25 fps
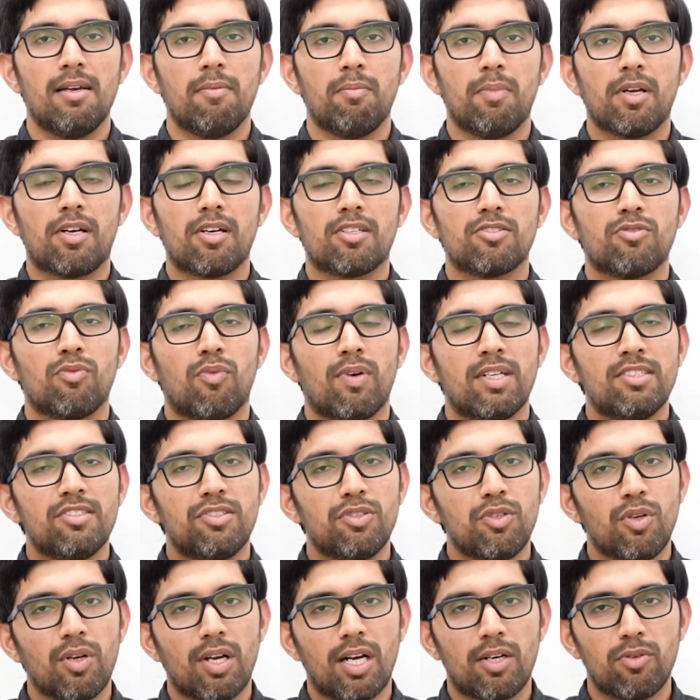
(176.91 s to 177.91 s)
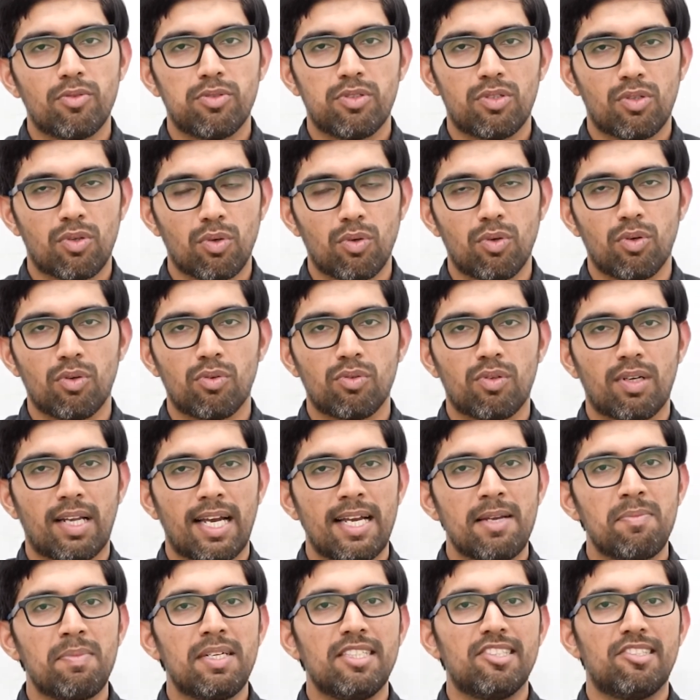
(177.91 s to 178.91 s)
Because once you have stroke,
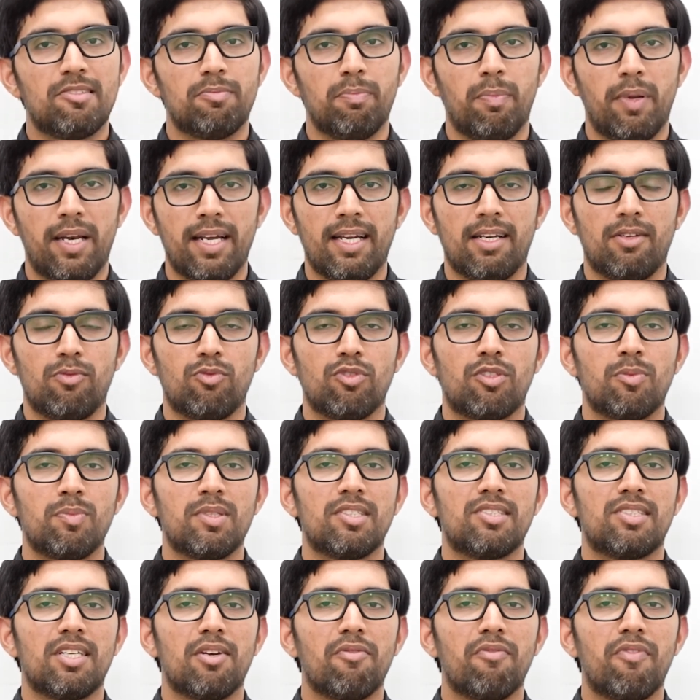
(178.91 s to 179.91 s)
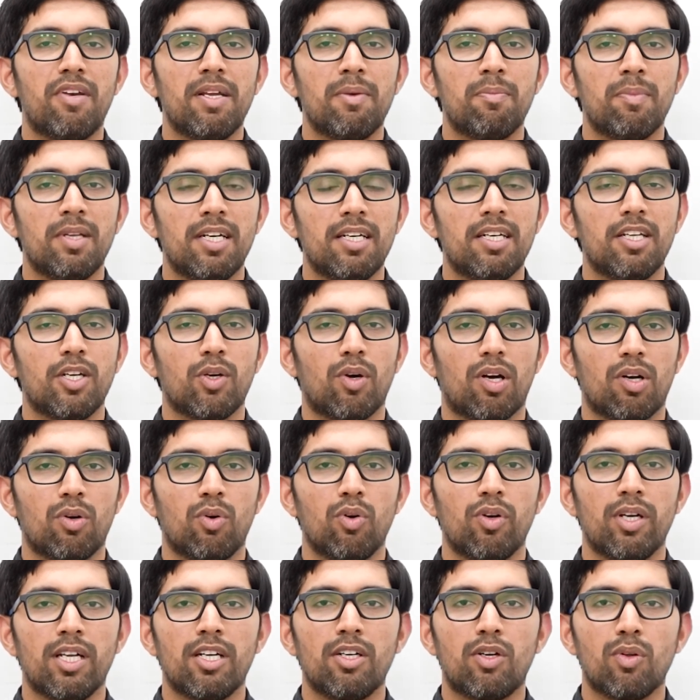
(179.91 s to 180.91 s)
time is brain, which means every minute you are
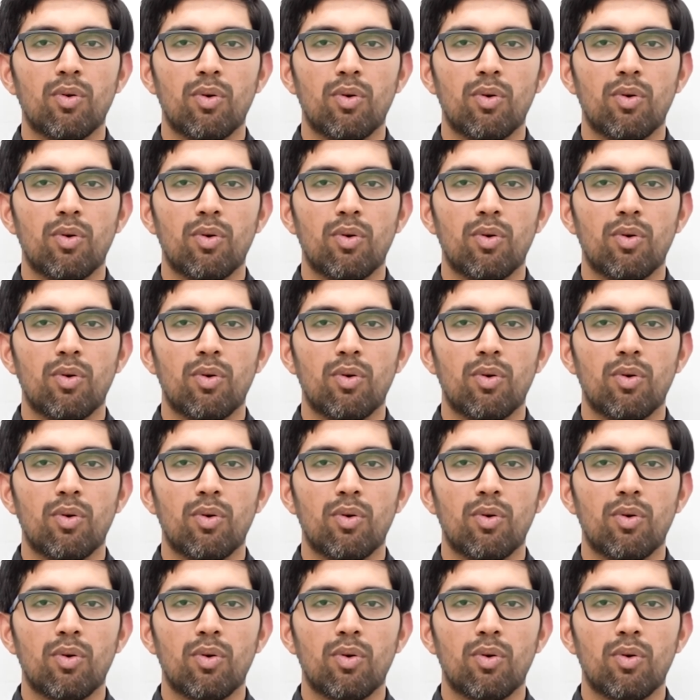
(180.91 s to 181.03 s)
going to